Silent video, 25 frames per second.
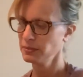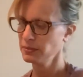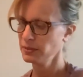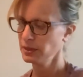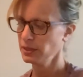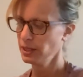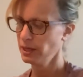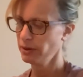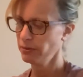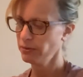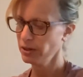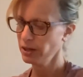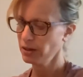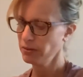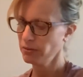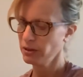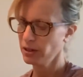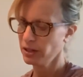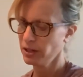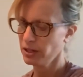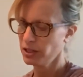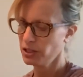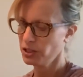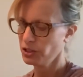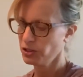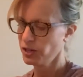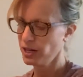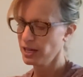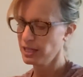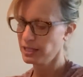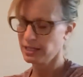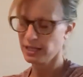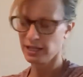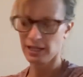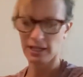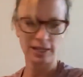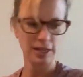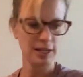And we're going to work on
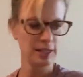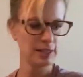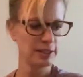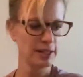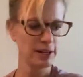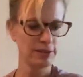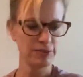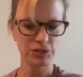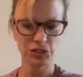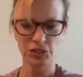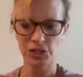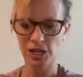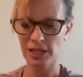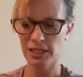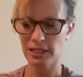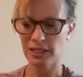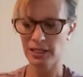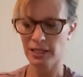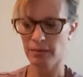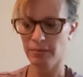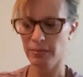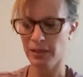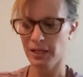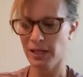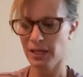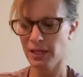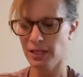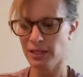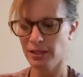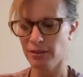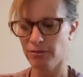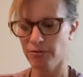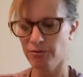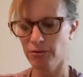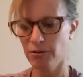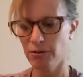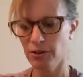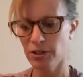tracing. And I love tracing because it
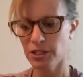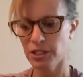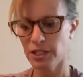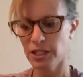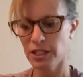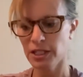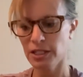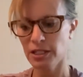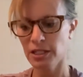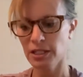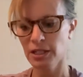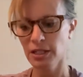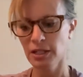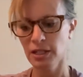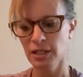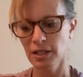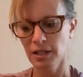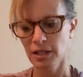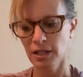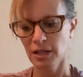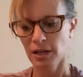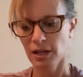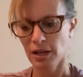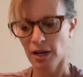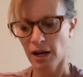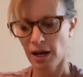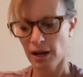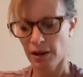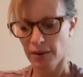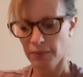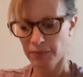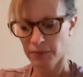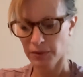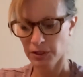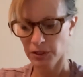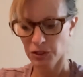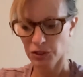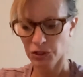forces
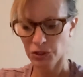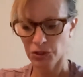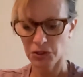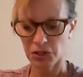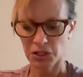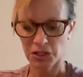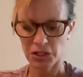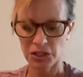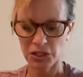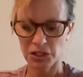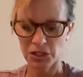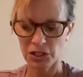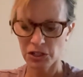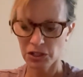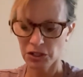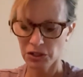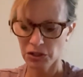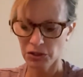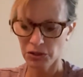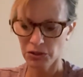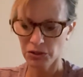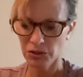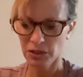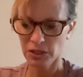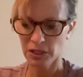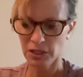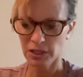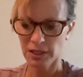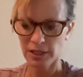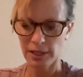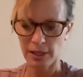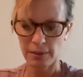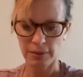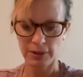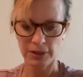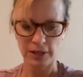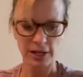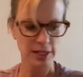the student to use a
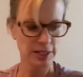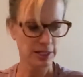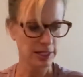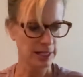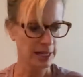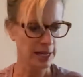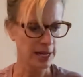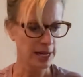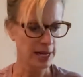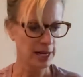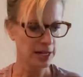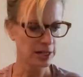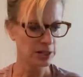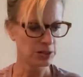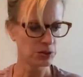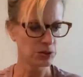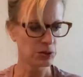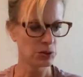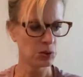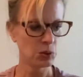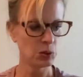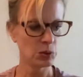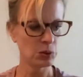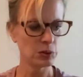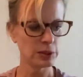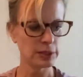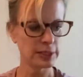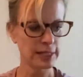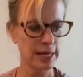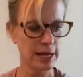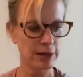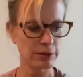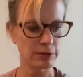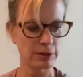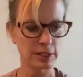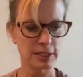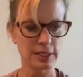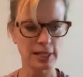stabilizing hand to hold
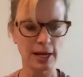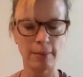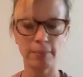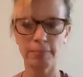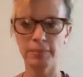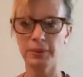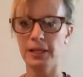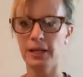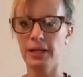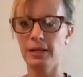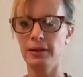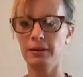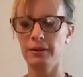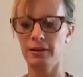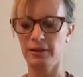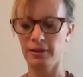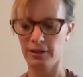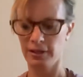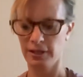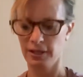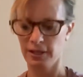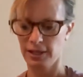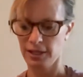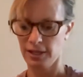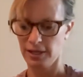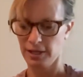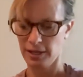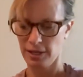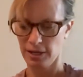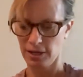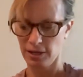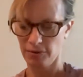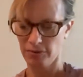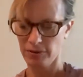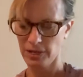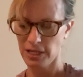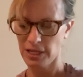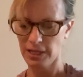down the template. And I know
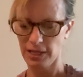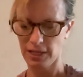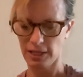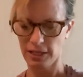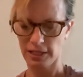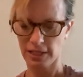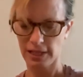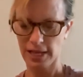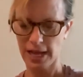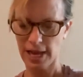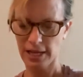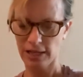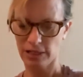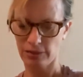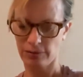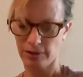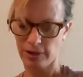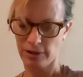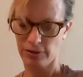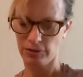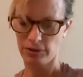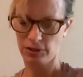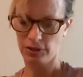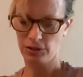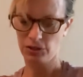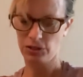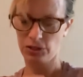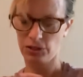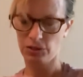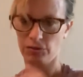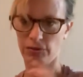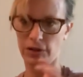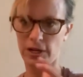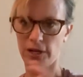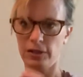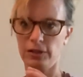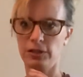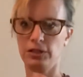we did this last week with our
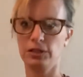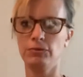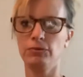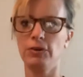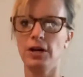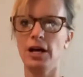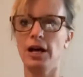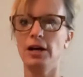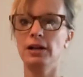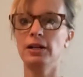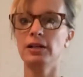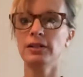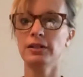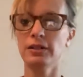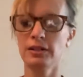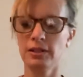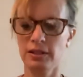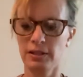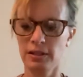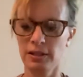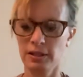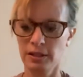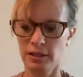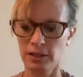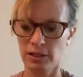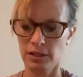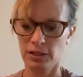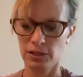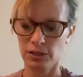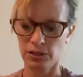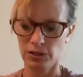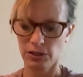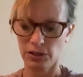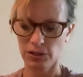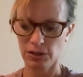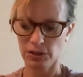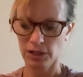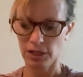square as well. So
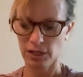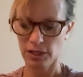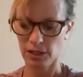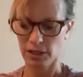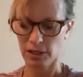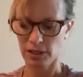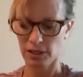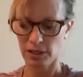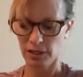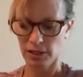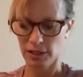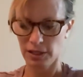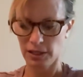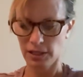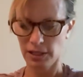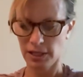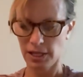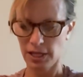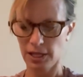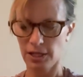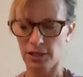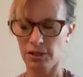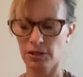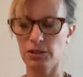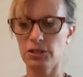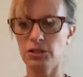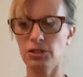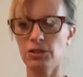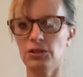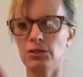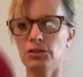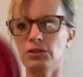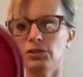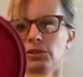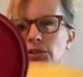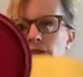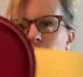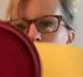you're going to take your
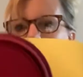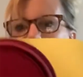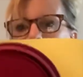circle,